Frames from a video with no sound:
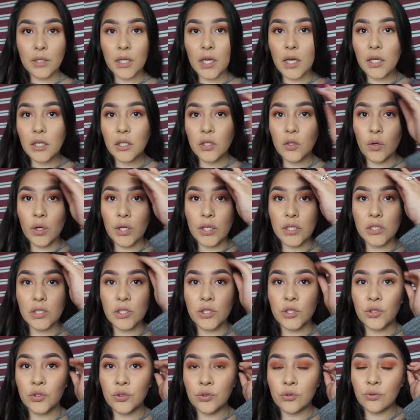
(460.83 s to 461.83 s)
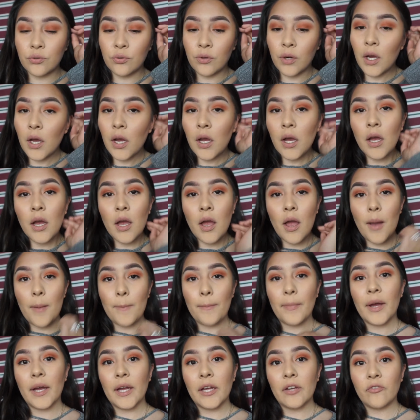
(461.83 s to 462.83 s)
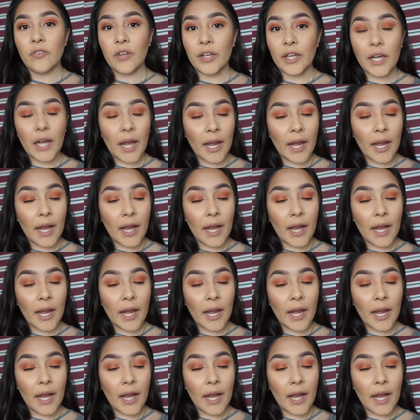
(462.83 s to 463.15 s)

not going to do my fake